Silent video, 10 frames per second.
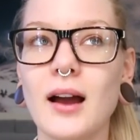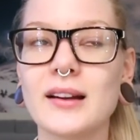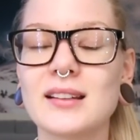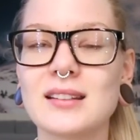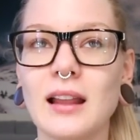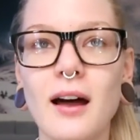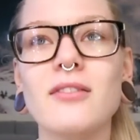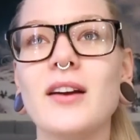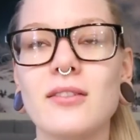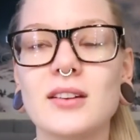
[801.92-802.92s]
I just
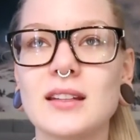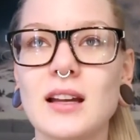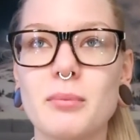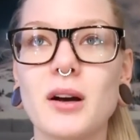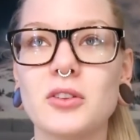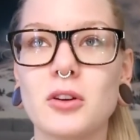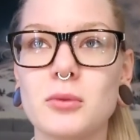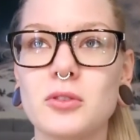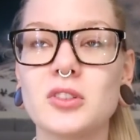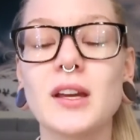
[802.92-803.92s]
love everything about her
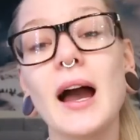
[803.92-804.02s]
music.